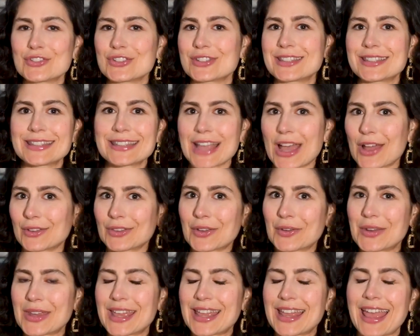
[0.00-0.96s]
Just
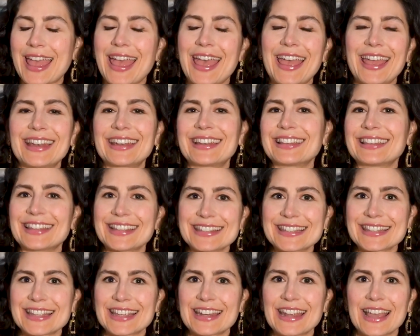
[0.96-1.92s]
download it and
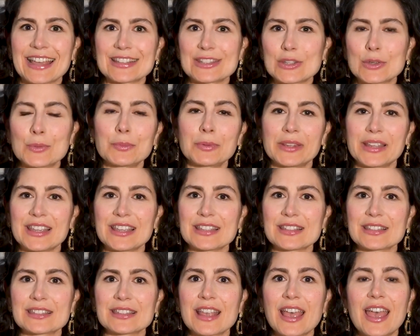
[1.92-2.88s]
listen as you
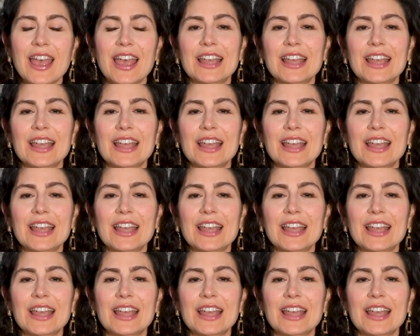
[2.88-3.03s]
please.